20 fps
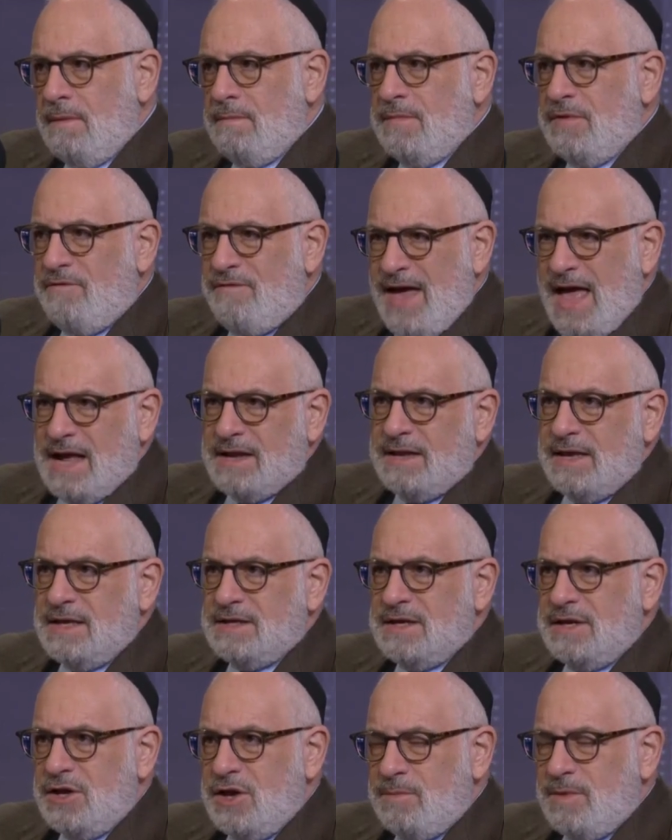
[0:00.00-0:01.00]
The fact
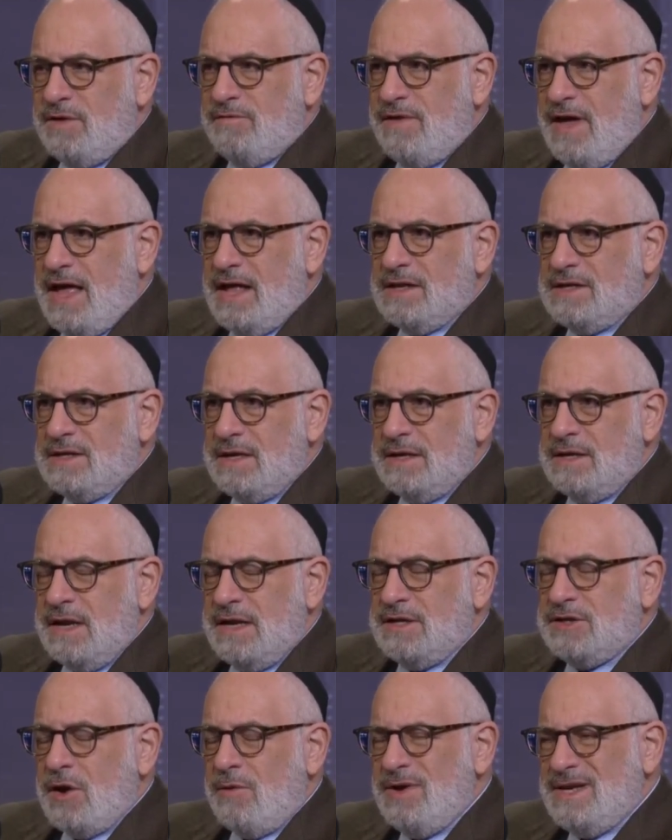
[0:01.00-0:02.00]
is, in human events, it
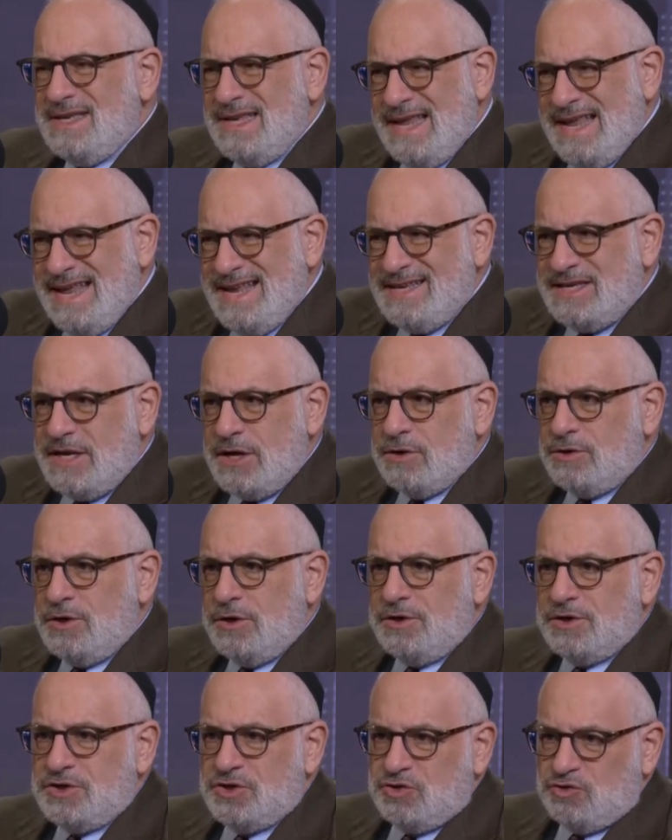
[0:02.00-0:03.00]
is always easier to
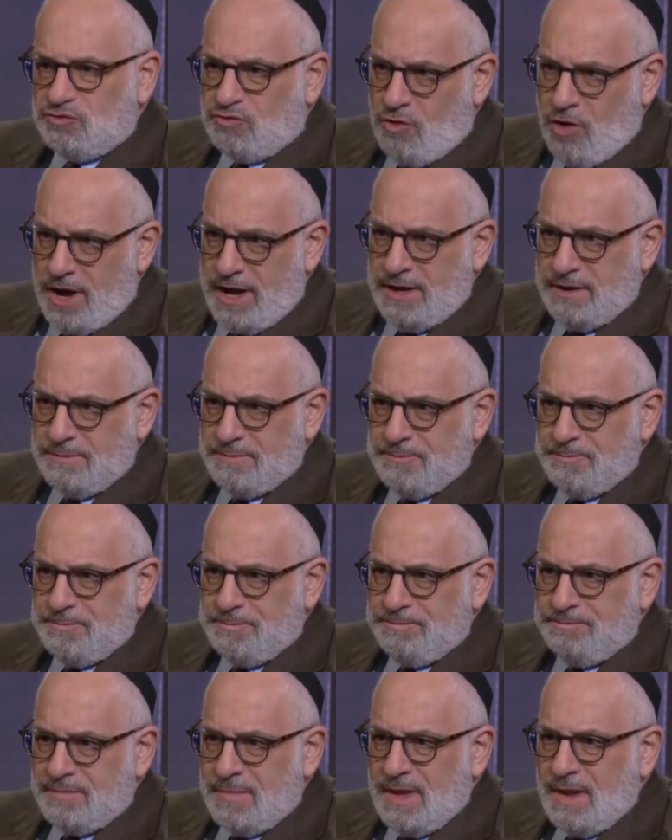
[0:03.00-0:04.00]
destroy
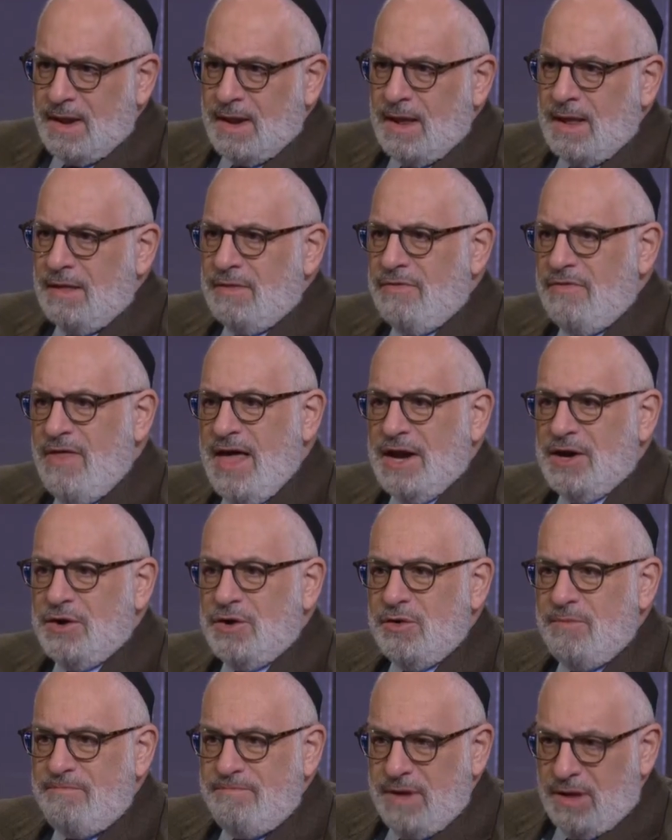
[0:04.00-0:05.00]
than
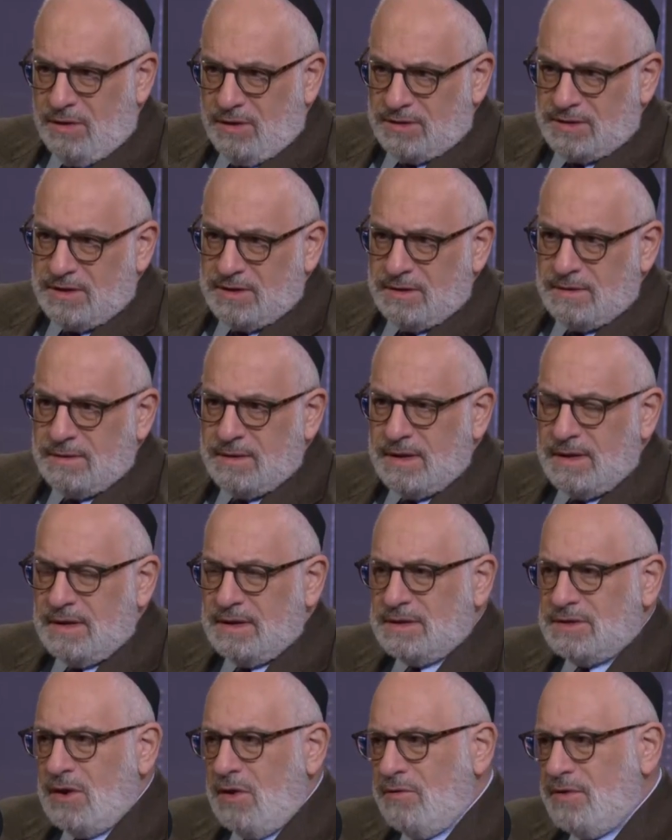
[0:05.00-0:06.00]
to build. It
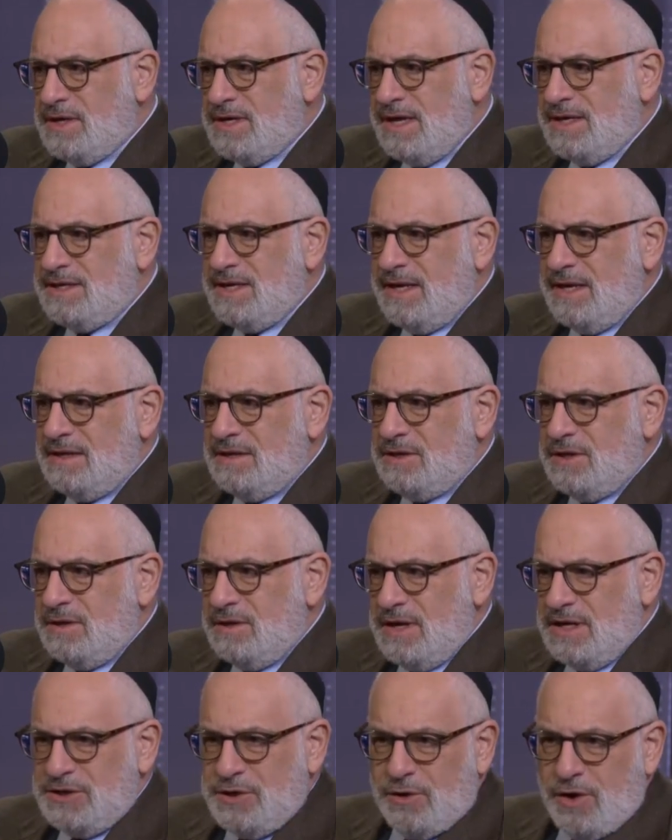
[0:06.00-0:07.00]
is always
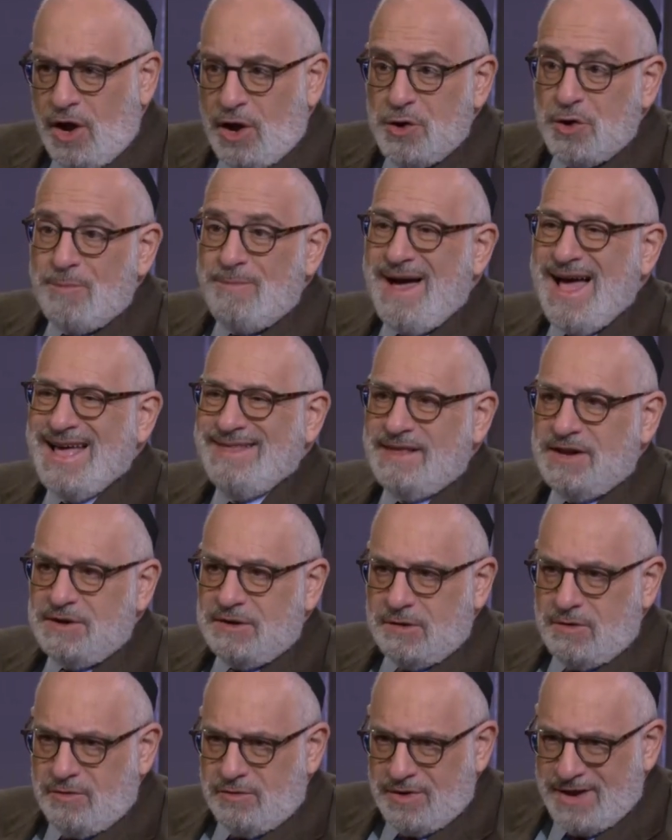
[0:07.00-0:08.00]
easier to undermine than
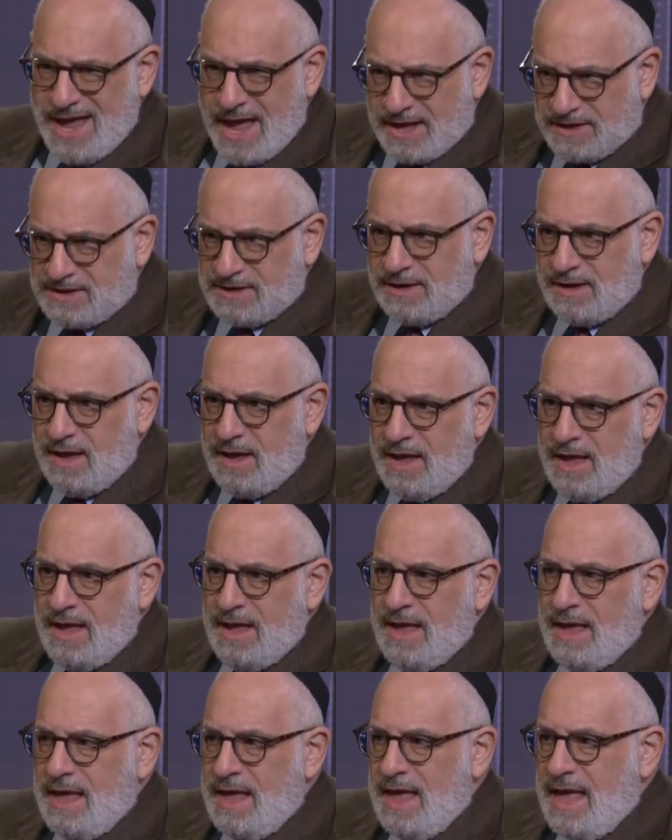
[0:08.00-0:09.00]
to create.
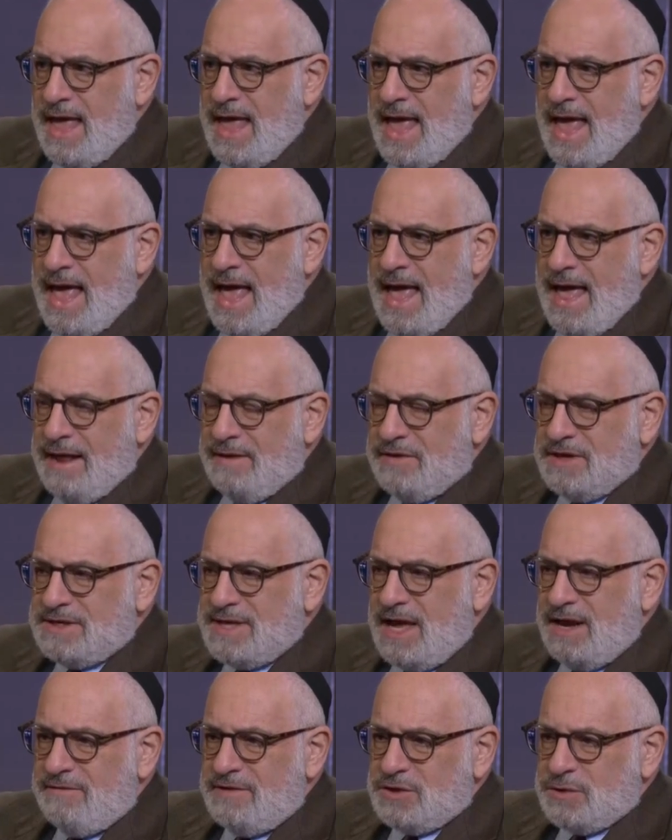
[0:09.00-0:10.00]
And the
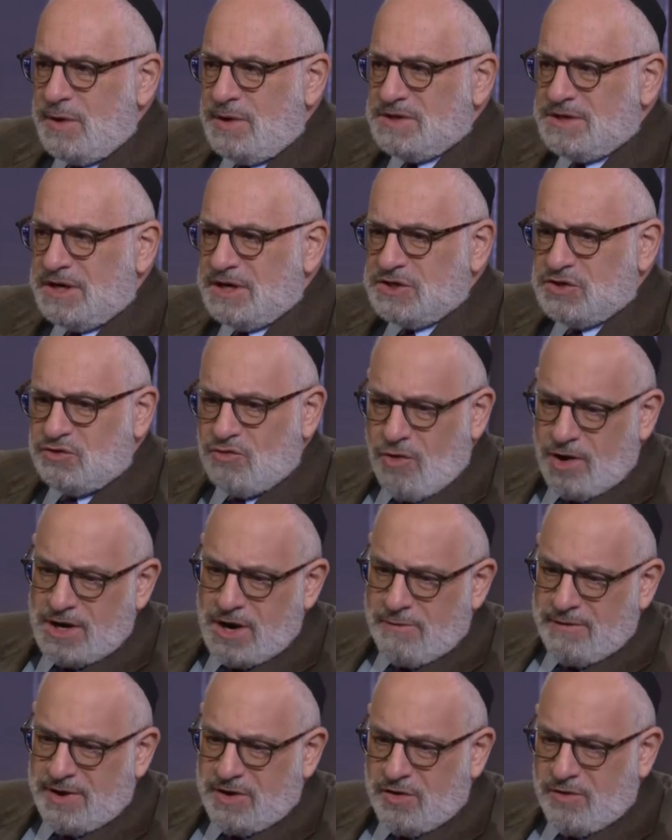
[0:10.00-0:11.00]
State of Israel is an
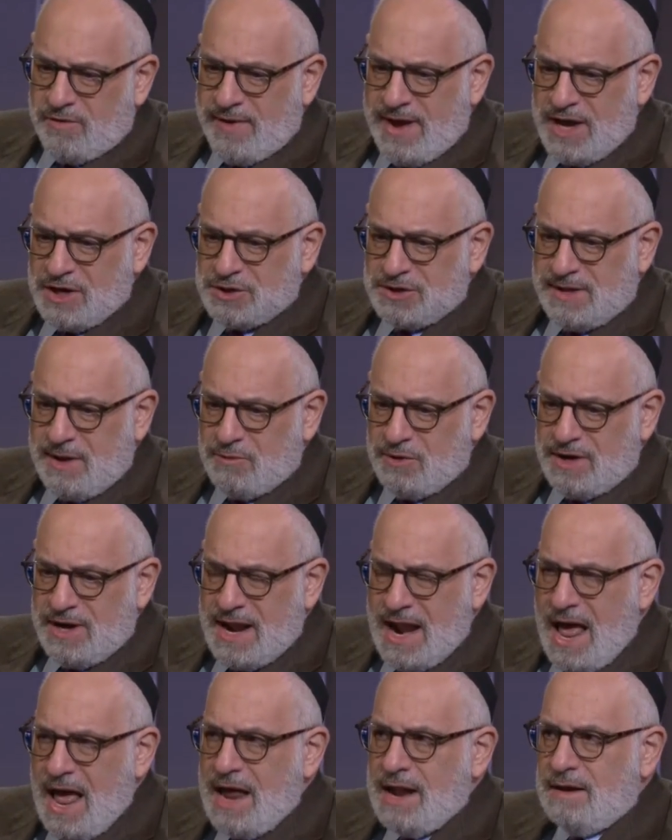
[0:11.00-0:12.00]
extraordinary creation that would
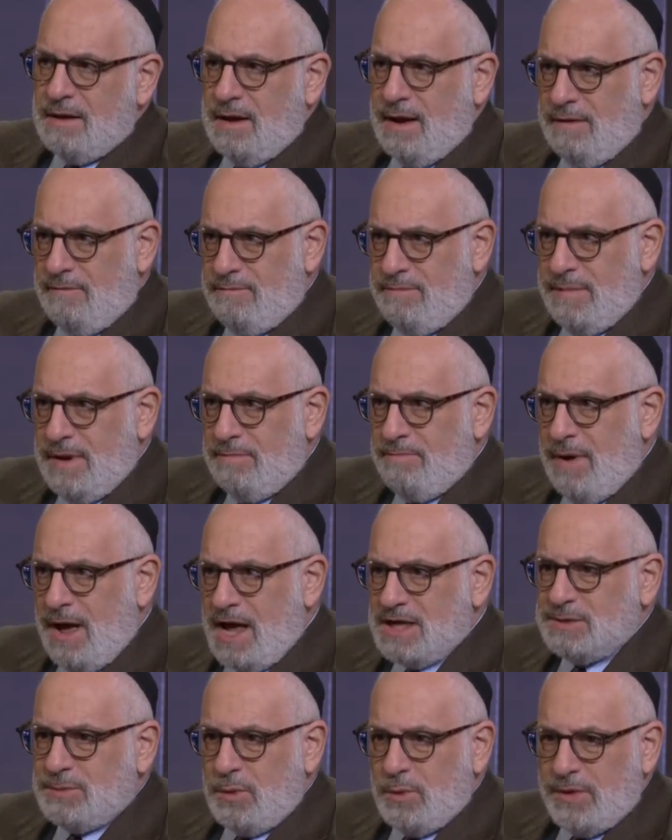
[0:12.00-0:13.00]
not have been
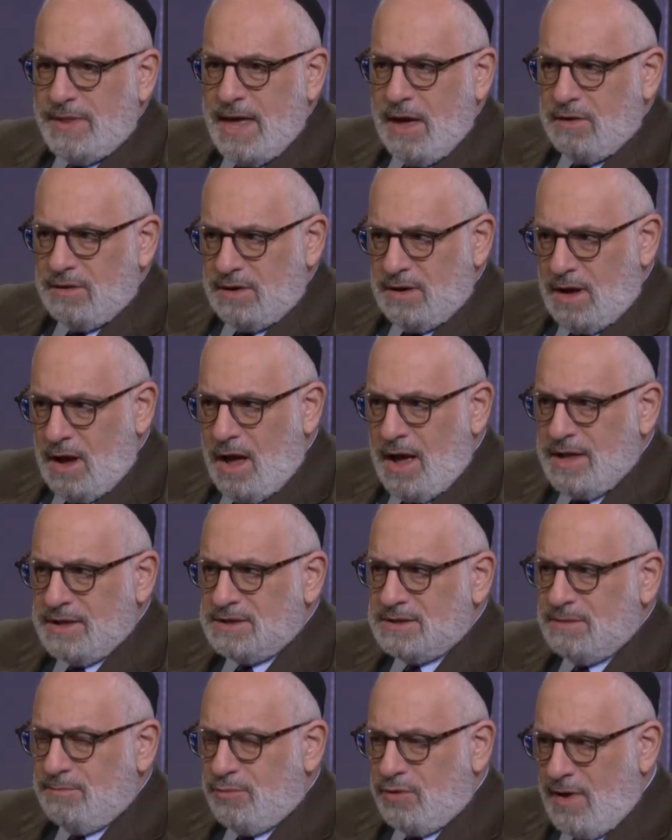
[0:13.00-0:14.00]
possible without
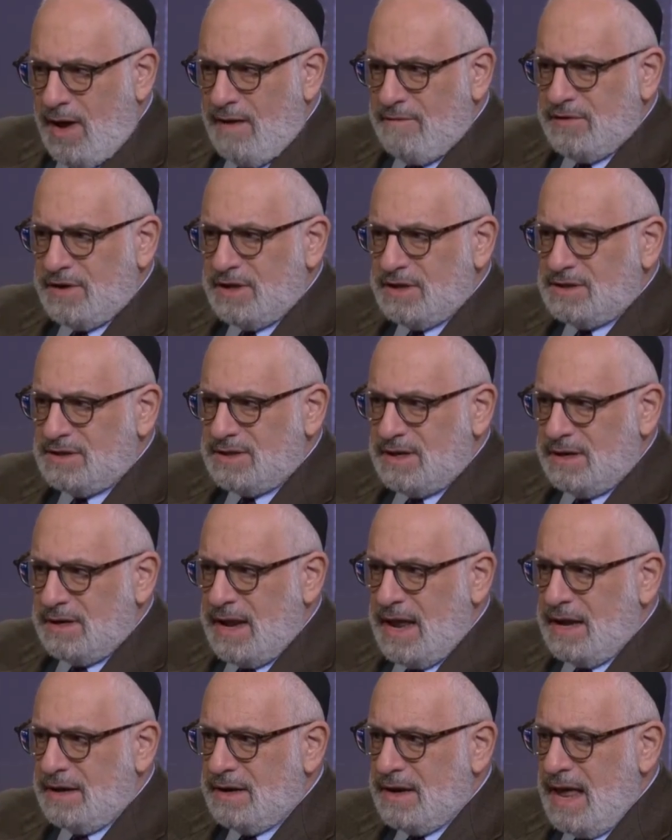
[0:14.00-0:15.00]
God's providence
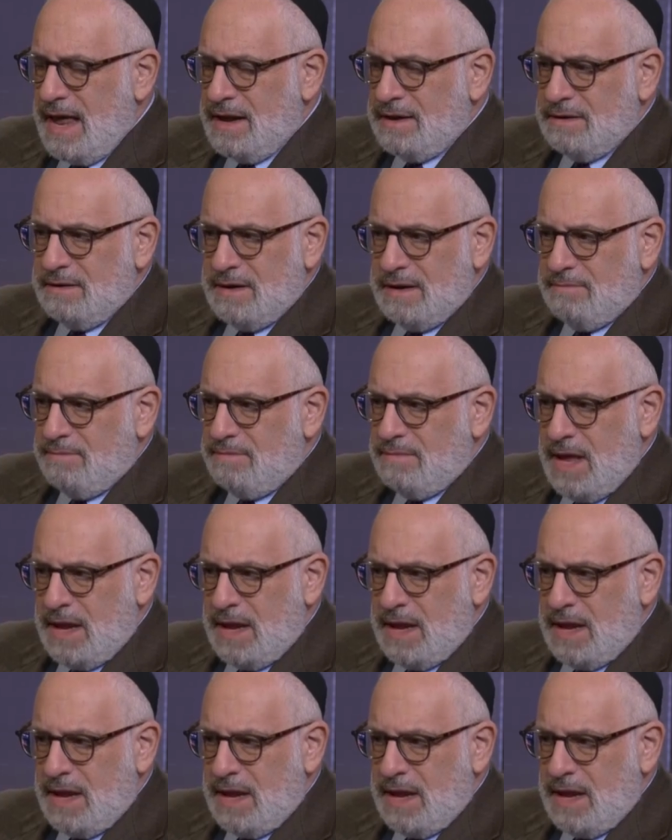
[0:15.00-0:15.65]
and